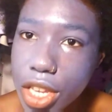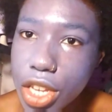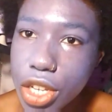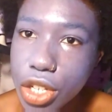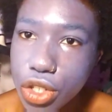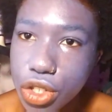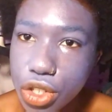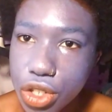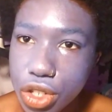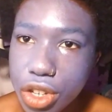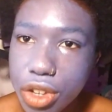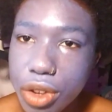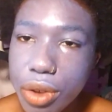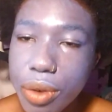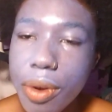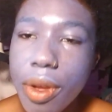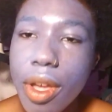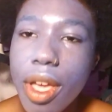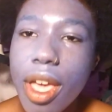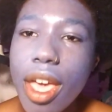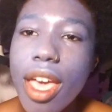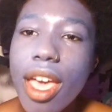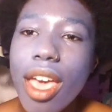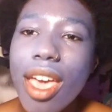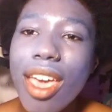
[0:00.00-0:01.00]
issue.
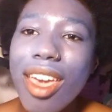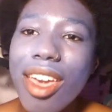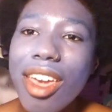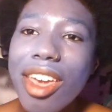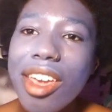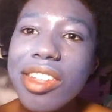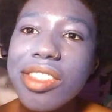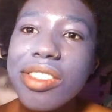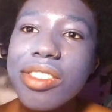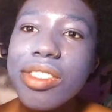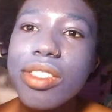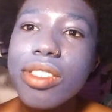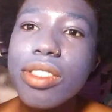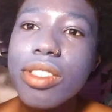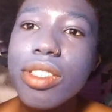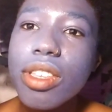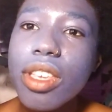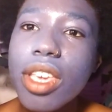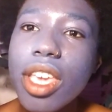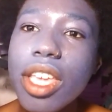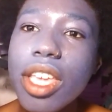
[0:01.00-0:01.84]
It's